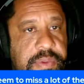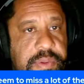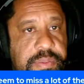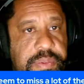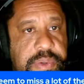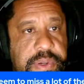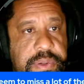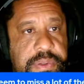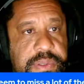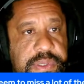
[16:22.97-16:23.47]

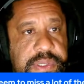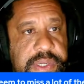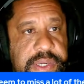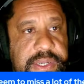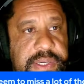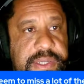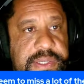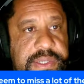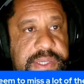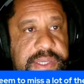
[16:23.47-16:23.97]
post that
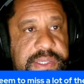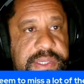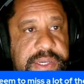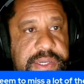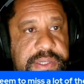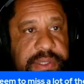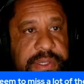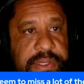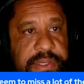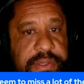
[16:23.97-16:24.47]
because that's
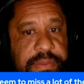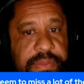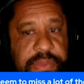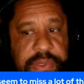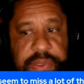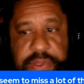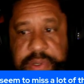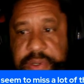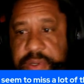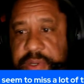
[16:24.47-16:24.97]
actually something
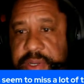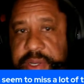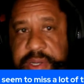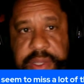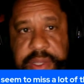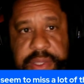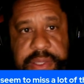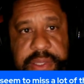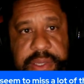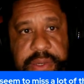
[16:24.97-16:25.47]
good. And I
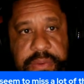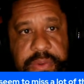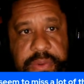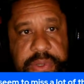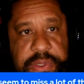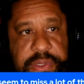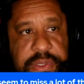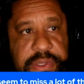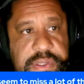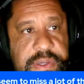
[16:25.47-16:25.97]
think what's
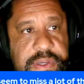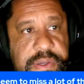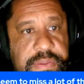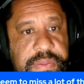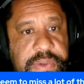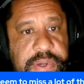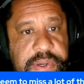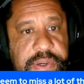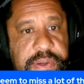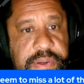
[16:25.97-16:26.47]
his name,
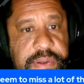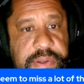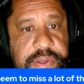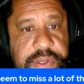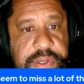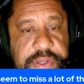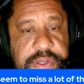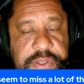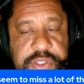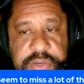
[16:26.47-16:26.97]

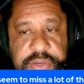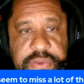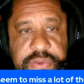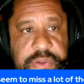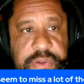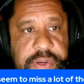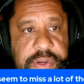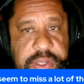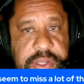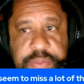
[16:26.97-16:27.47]
Jeff and
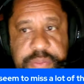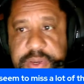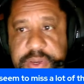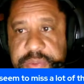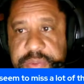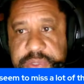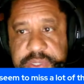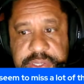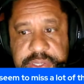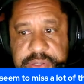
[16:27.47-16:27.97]
Laura Alabama
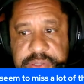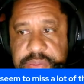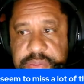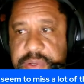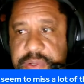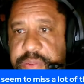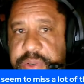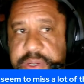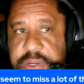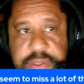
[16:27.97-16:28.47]
said something
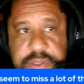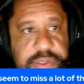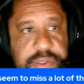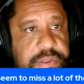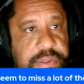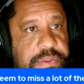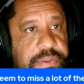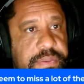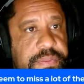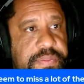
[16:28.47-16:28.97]
about it too.
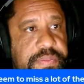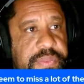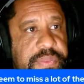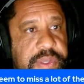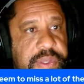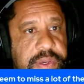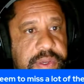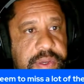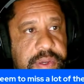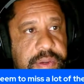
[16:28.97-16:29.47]

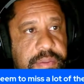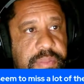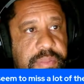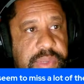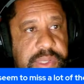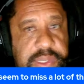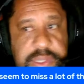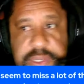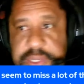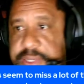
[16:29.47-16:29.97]
But
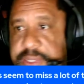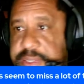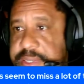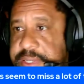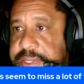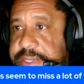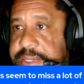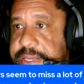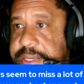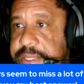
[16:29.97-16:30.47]
let's
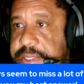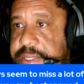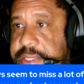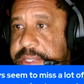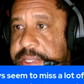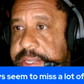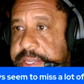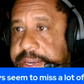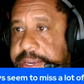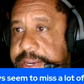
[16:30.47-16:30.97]
get to
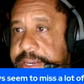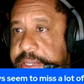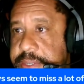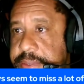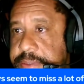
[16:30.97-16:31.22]
that.